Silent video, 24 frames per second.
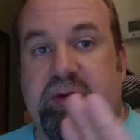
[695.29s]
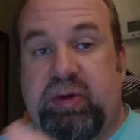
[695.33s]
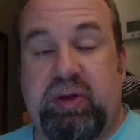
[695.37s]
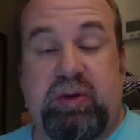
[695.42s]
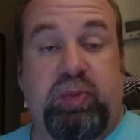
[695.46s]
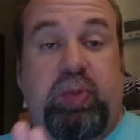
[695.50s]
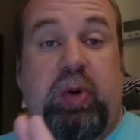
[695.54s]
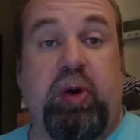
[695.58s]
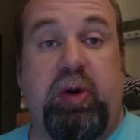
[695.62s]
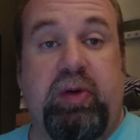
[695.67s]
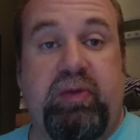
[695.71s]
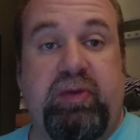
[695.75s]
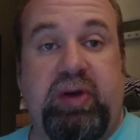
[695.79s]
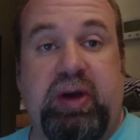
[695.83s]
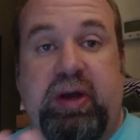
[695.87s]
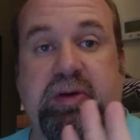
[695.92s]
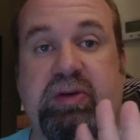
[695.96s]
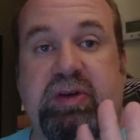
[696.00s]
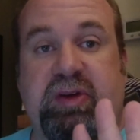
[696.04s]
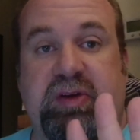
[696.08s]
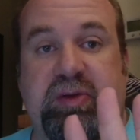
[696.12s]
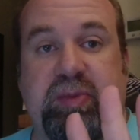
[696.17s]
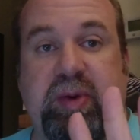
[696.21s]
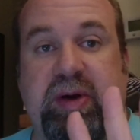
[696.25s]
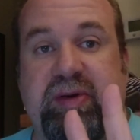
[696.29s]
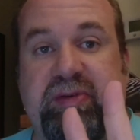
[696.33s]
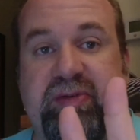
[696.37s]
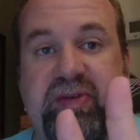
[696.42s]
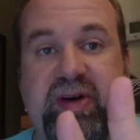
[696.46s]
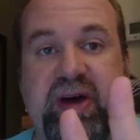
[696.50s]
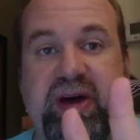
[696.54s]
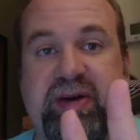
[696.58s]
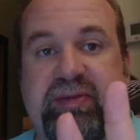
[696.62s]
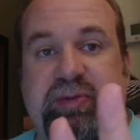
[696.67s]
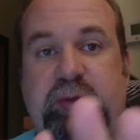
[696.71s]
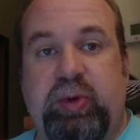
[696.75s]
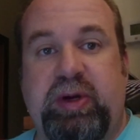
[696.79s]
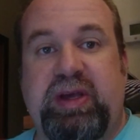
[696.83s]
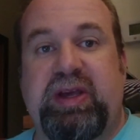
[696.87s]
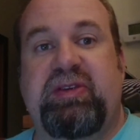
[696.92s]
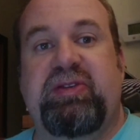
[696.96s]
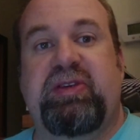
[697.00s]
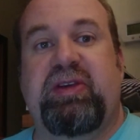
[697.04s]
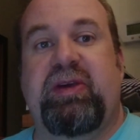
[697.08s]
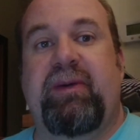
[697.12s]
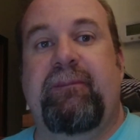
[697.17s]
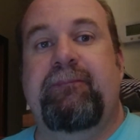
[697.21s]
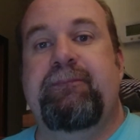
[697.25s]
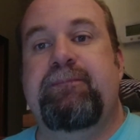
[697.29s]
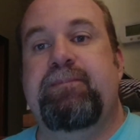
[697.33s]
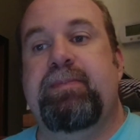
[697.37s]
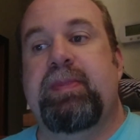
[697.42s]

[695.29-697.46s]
or this part of the video takes about 5 weeks